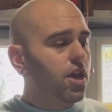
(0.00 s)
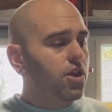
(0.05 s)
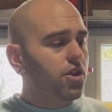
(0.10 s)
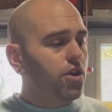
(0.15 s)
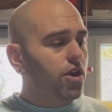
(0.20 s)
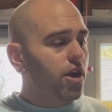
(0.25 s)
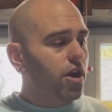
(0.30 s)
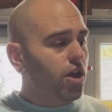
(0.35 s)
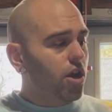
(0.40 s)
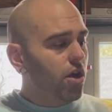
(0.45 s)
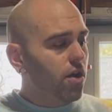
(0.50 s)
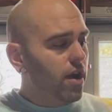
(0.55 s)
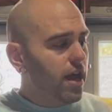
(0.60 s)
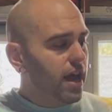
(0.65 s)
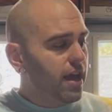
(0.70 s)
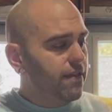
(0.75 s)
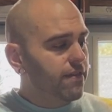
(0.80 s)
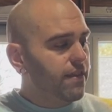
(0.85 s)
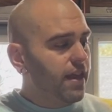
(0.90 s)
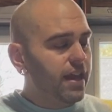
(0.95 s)
You're gonna go
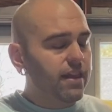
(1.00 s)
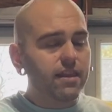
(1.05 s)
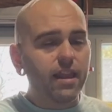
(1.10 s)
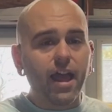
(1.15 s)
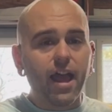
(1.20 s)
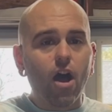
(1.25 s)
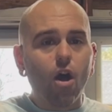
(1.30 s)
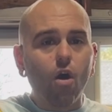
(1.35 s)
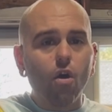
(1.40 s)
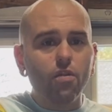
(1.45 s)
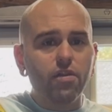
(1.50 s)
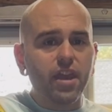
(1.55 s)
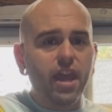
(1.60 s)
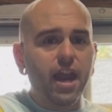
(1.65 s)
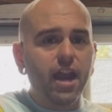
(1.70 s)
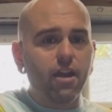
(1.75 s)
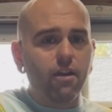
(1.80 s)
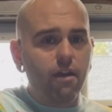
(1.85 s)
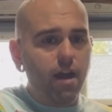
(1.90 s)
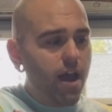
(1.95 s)
ahead then let all the
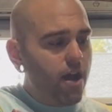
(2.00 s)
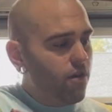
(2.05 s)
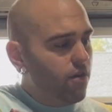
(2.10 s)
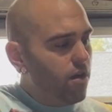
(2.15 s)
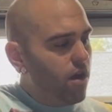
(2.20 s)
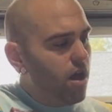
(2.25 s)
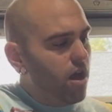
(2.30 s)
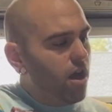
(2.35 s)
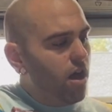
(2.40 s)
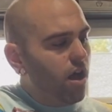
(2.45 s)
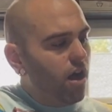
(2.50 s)
air out